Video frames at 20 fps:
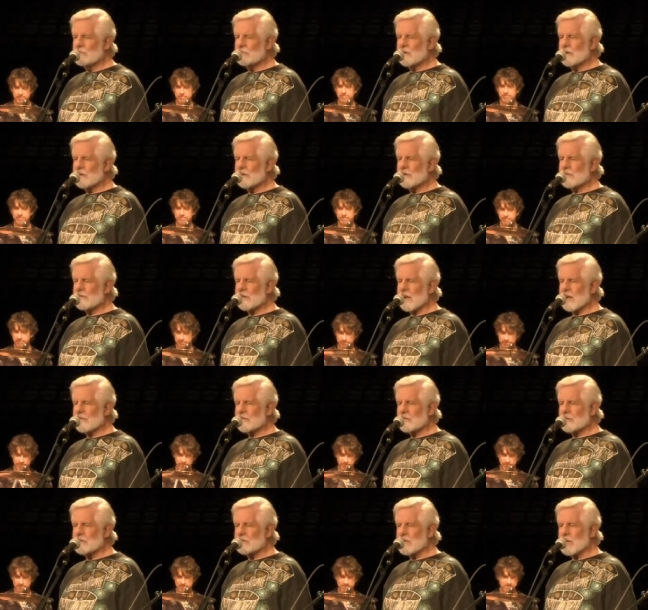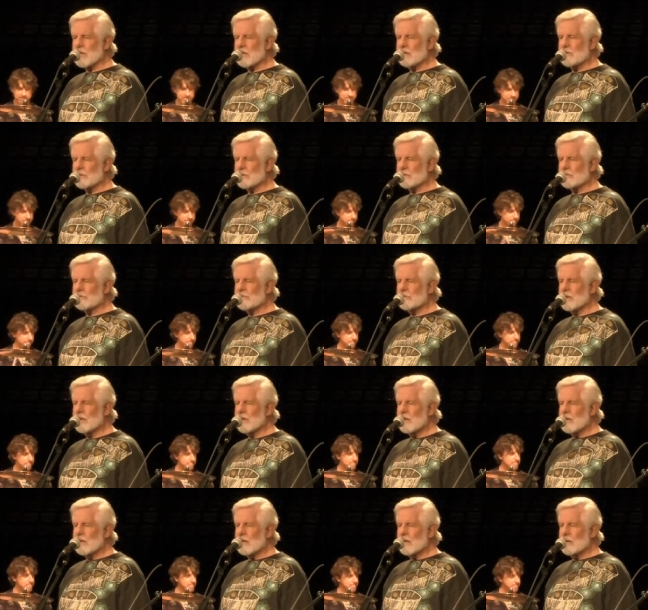various size containers
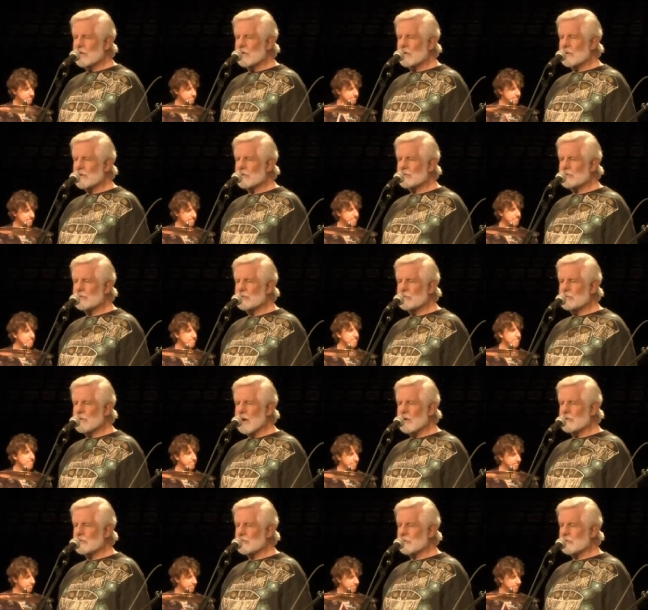in order to uh,